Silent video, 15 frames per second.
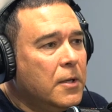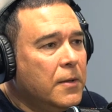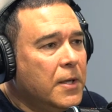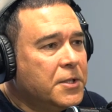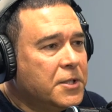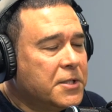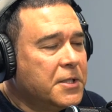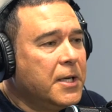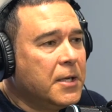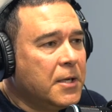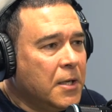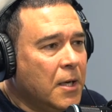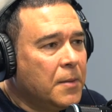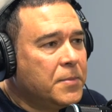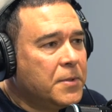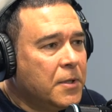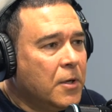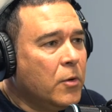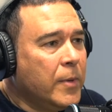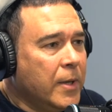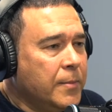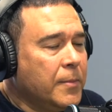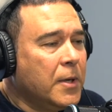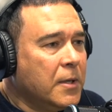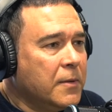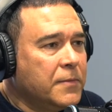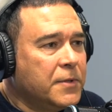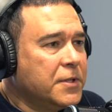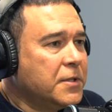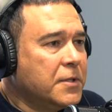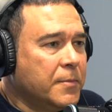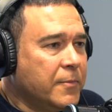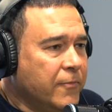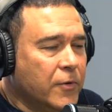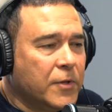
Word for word: than just getting up to go make money just to,